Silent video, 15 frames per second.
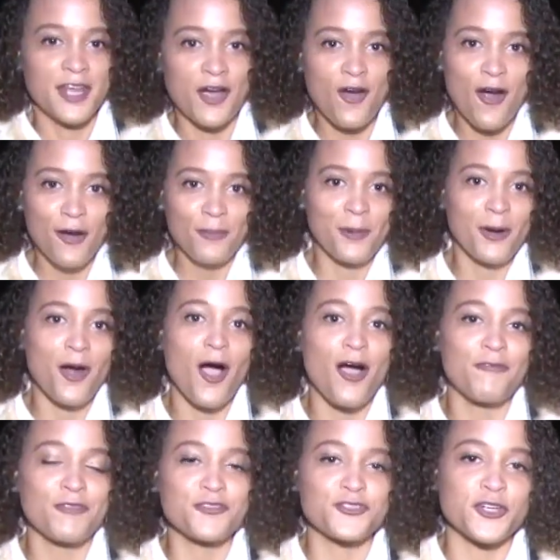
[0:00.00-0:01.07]
Now, Harper
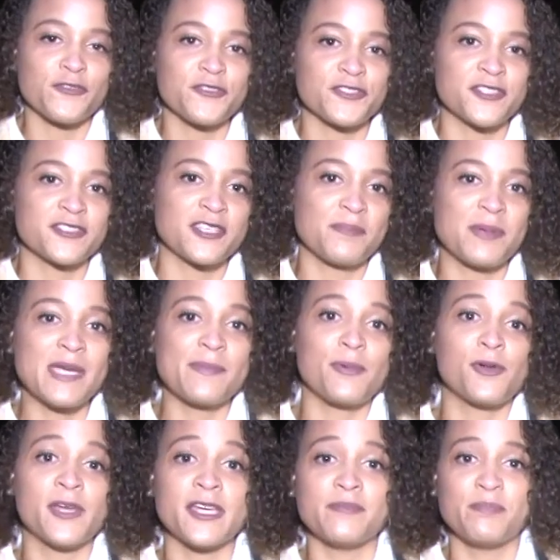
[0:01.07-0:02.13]
offers services to
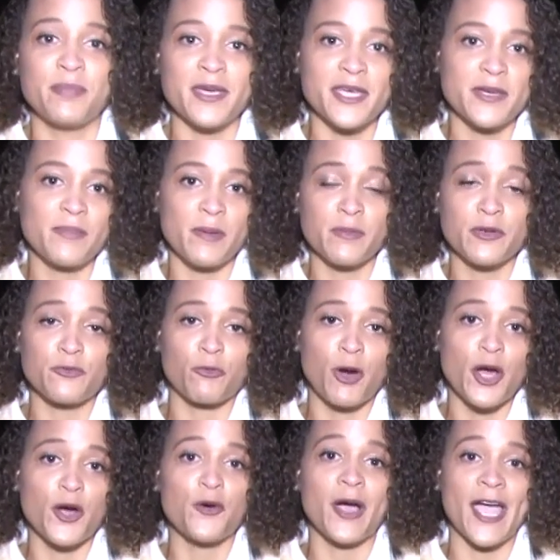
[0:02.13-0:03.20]
people in Bibb,
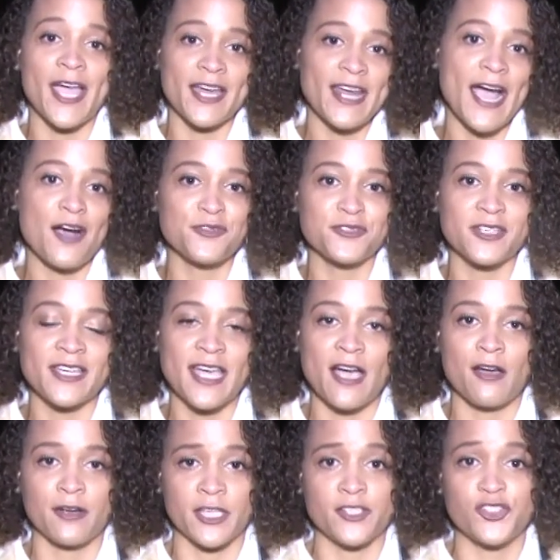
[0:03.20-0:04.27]
Monroe, and Houston
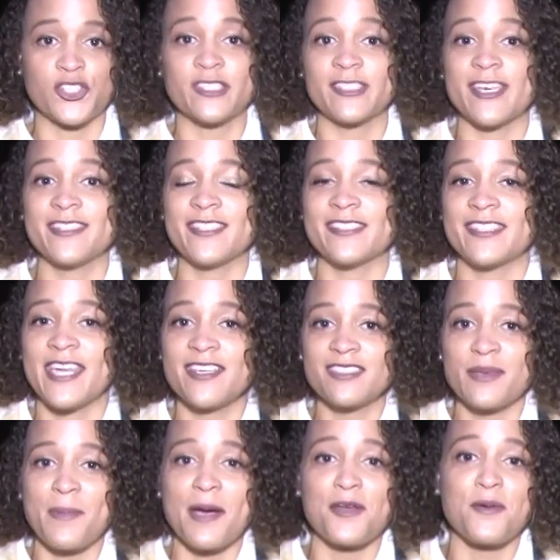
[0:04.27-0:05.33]
County. She says it takes
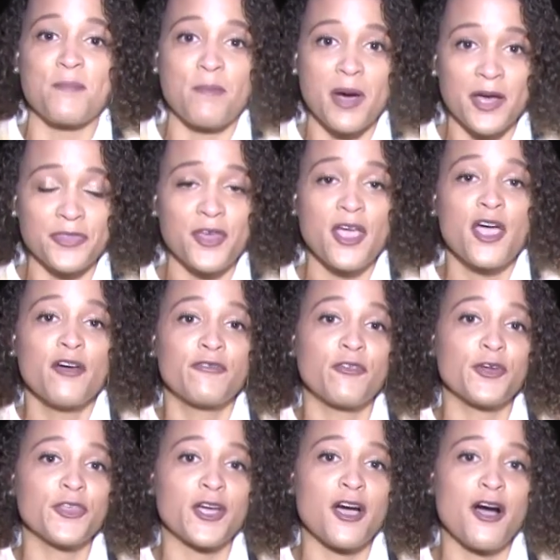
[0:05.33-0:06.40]
about a month
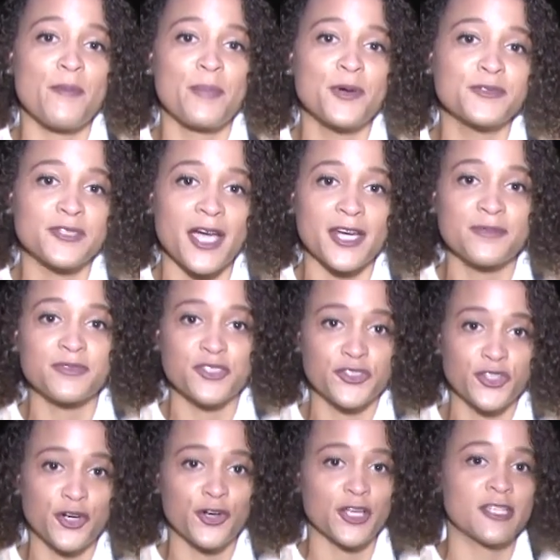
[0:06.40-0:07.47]
for the compost items to
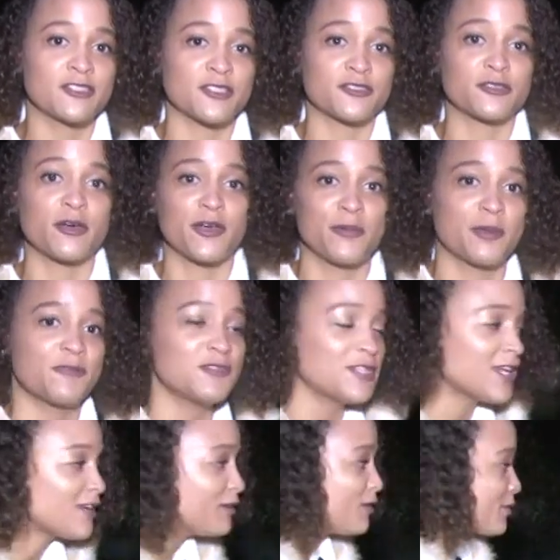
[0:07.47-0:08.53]
turn into soil. But if you take